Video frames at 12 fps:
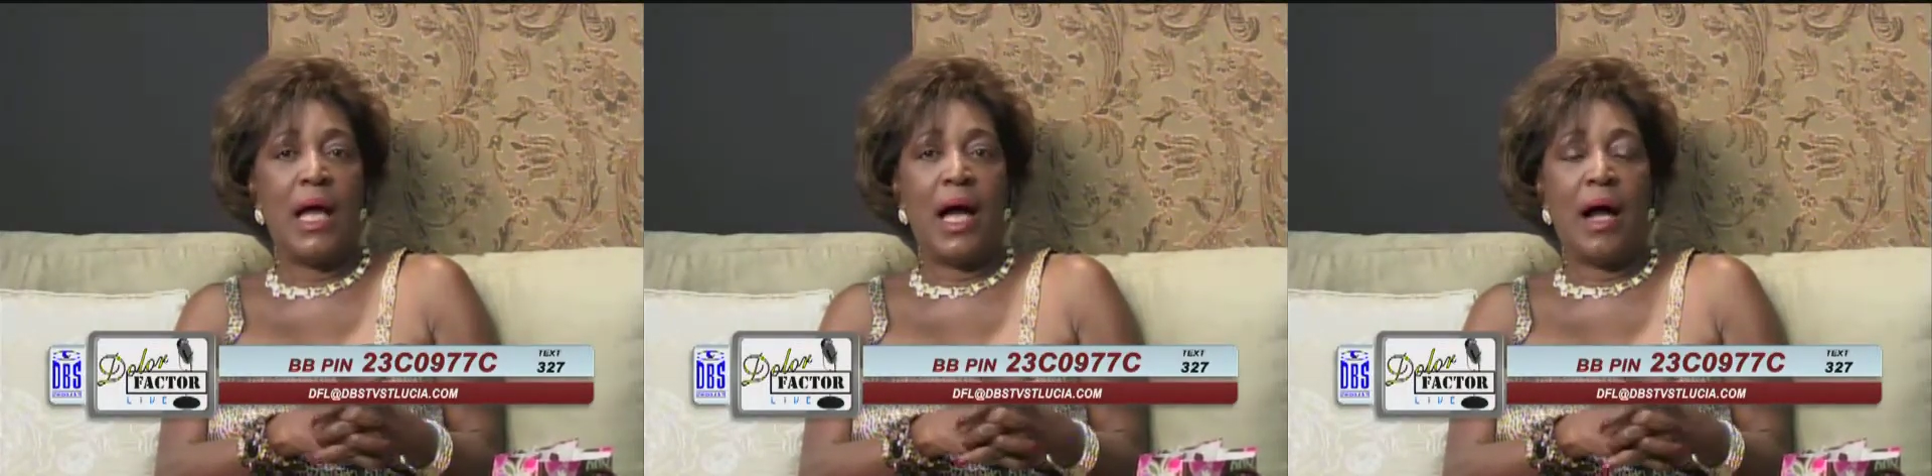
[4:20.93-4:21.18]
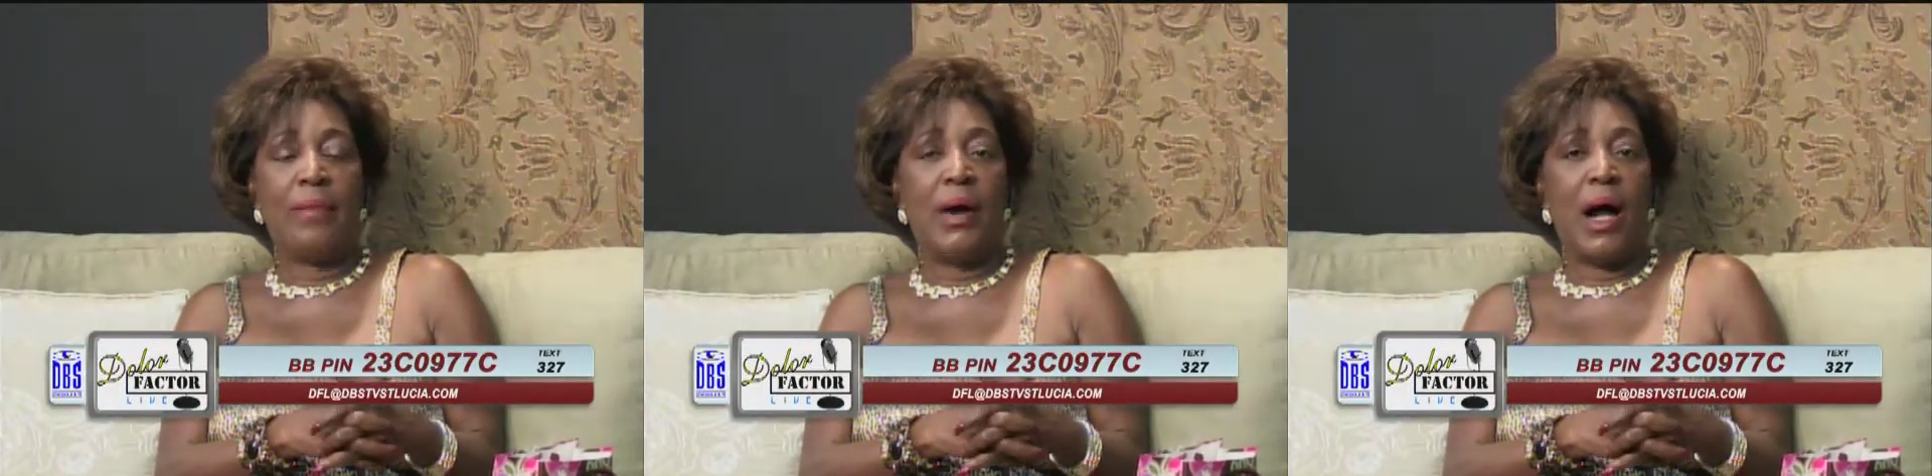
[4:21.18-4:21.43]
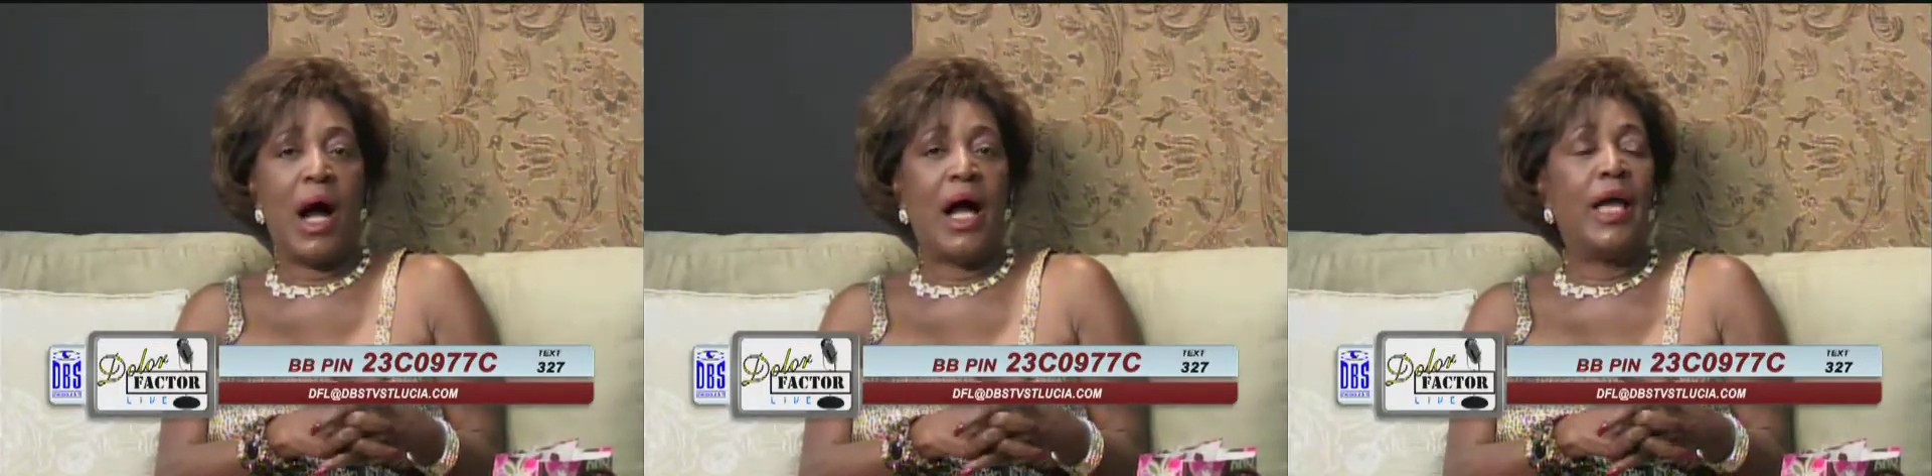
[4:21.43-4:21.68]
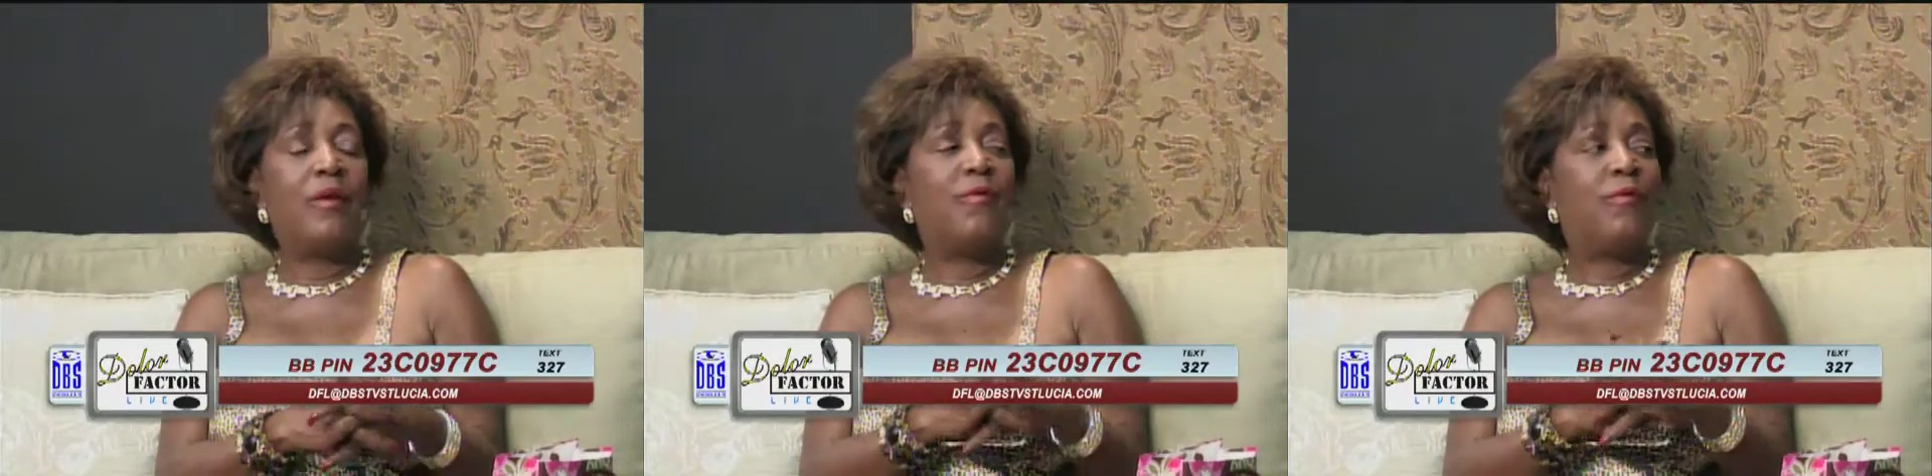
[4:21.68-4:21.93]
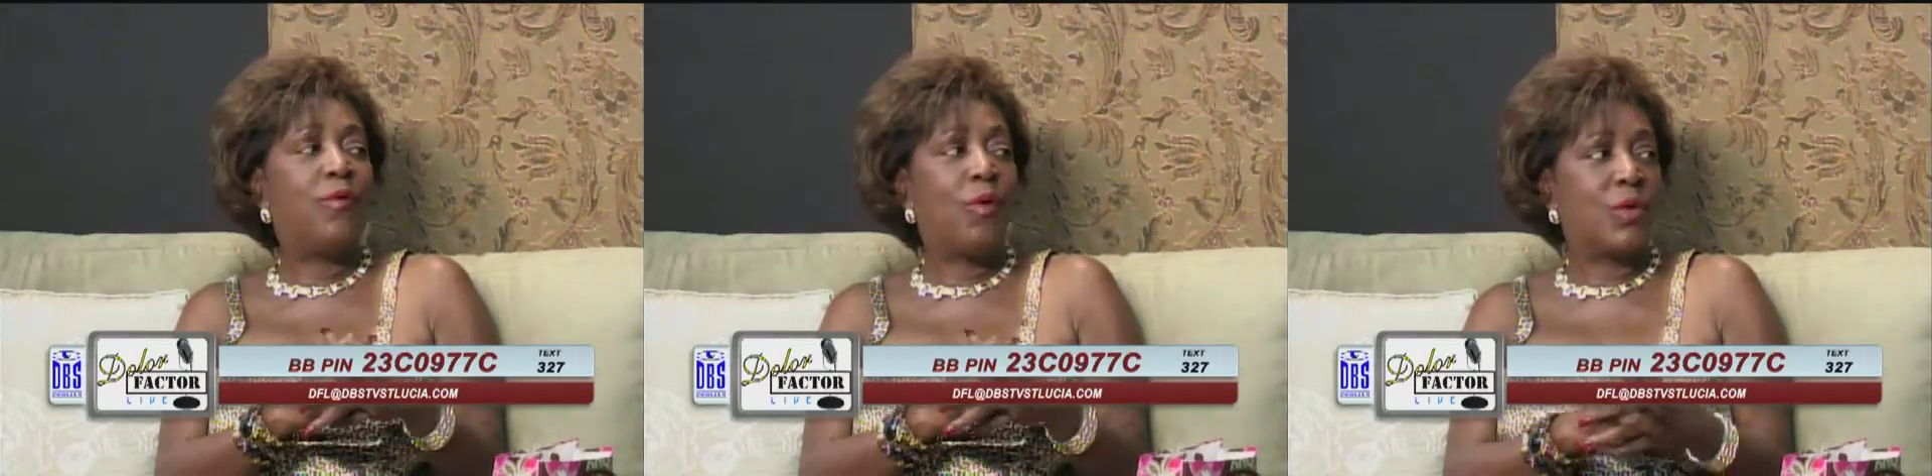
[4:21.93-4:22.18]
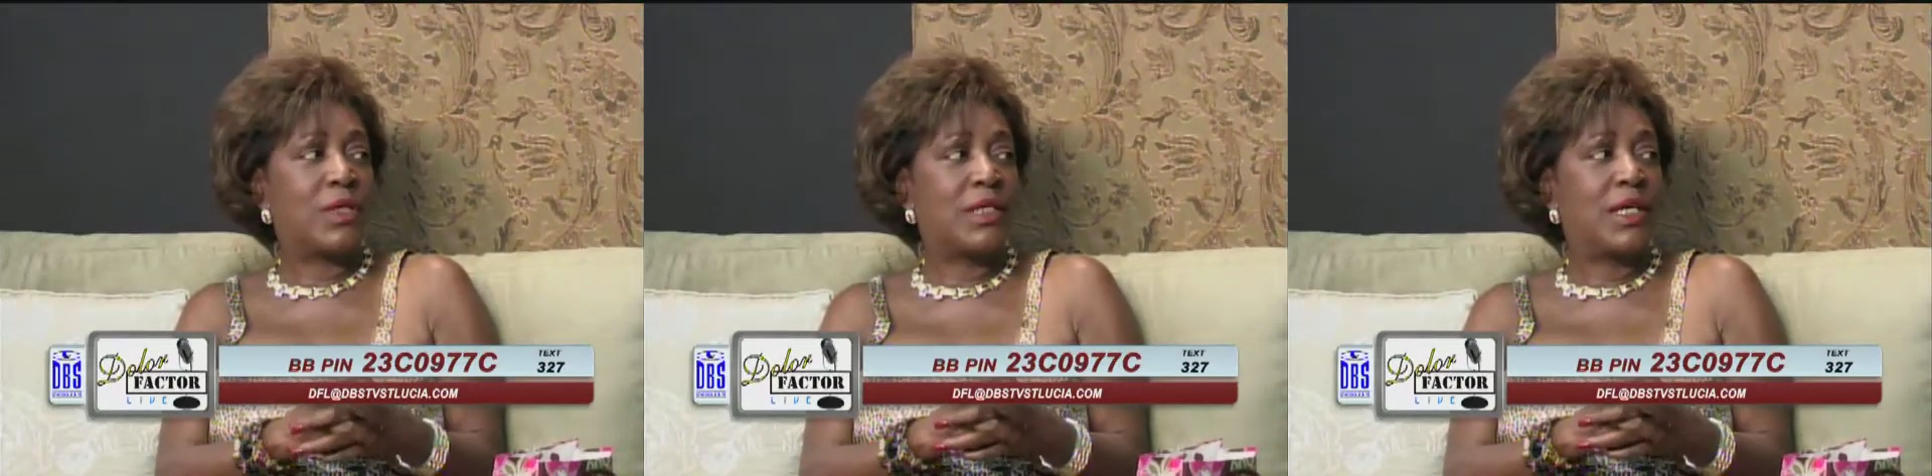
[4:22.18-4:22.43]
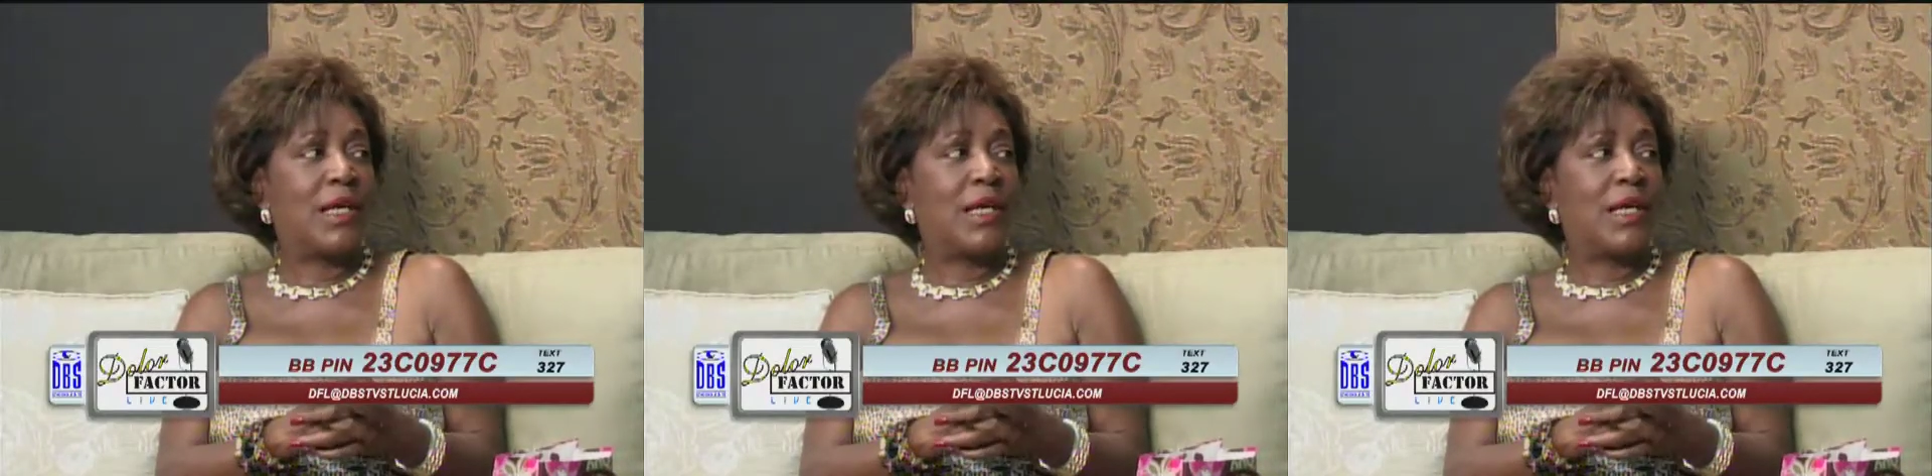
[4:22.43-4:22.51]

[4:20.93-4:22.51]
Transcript: are enforced.